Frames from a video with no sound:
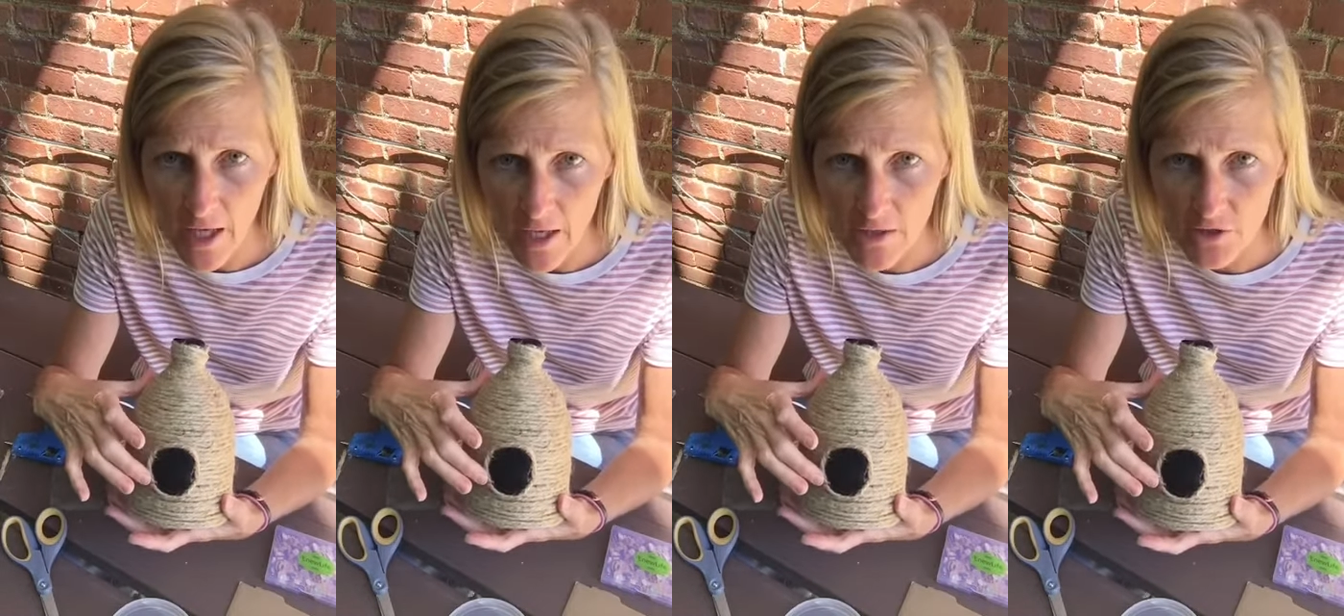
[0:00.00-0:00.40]

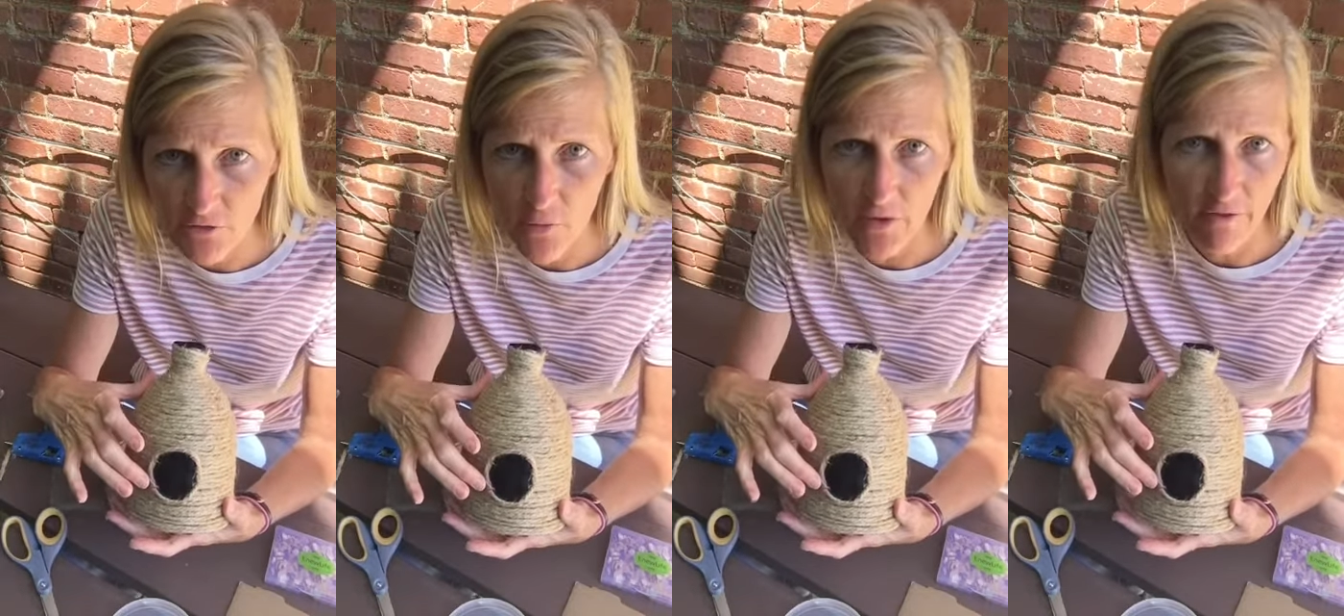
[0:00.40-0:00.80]
edge
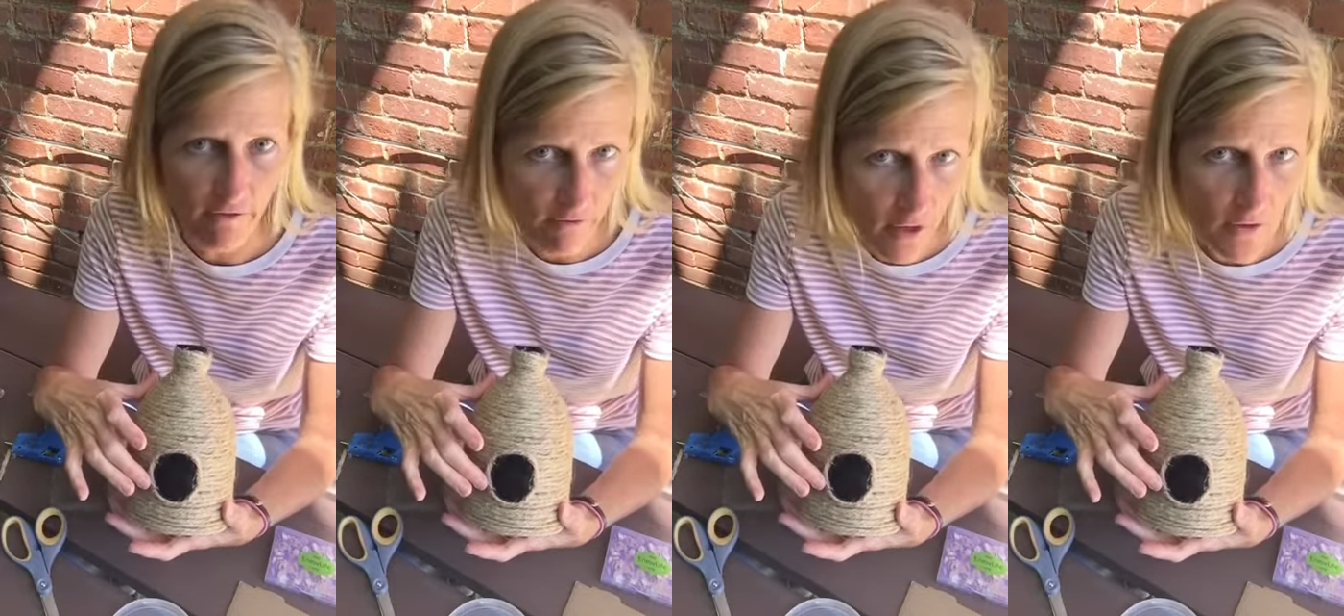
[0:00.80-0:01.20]
of where the
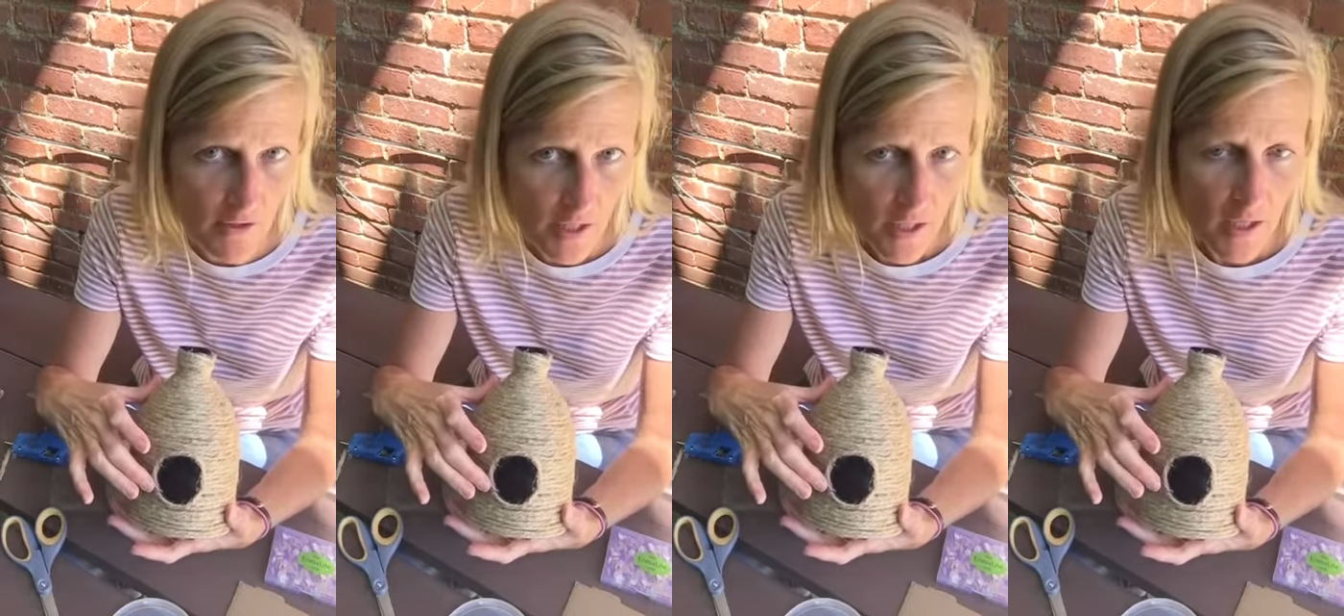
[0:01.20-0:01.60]

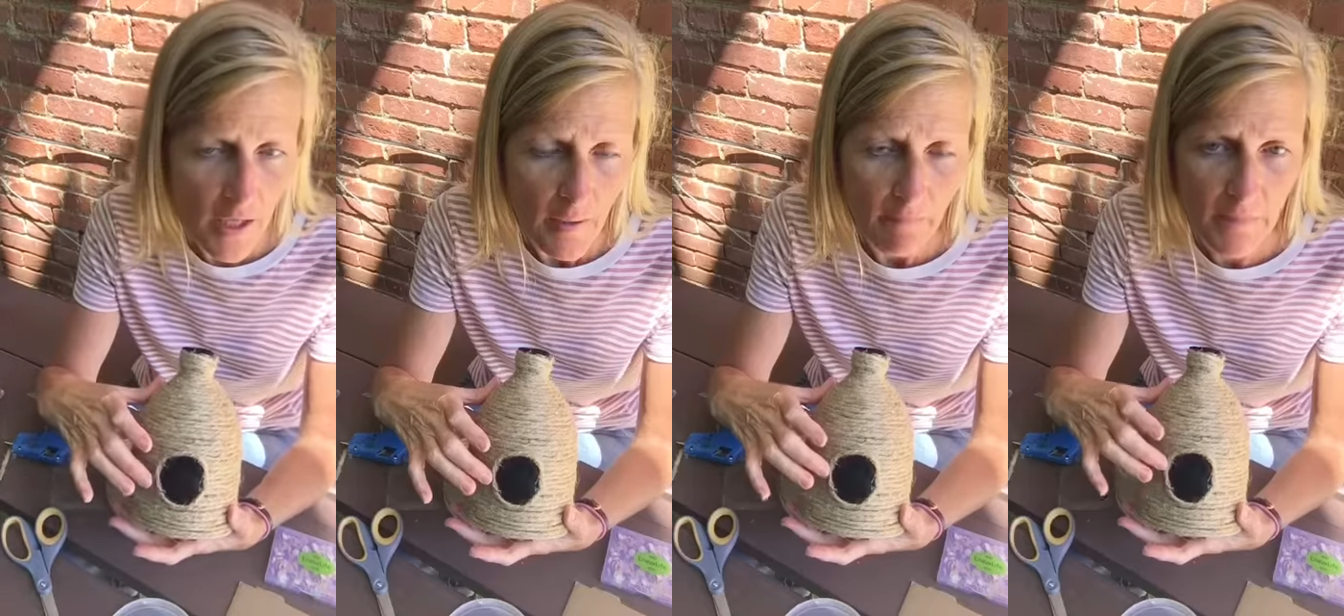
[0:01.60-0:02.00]
felt
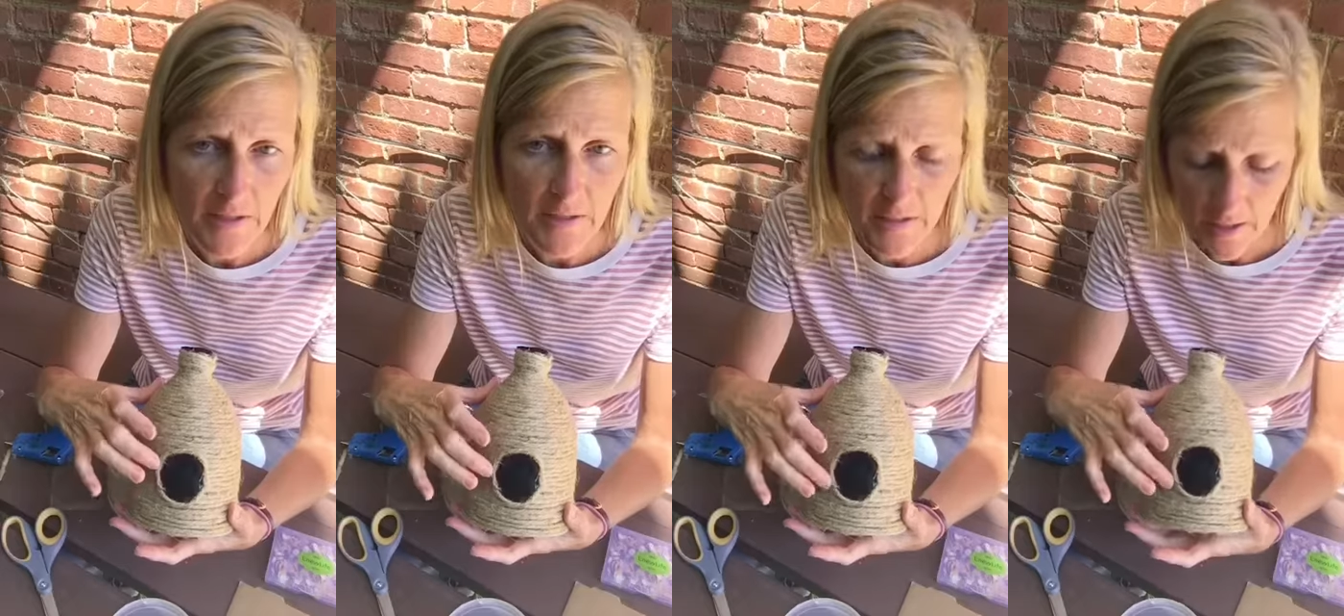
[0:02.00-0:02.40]
meets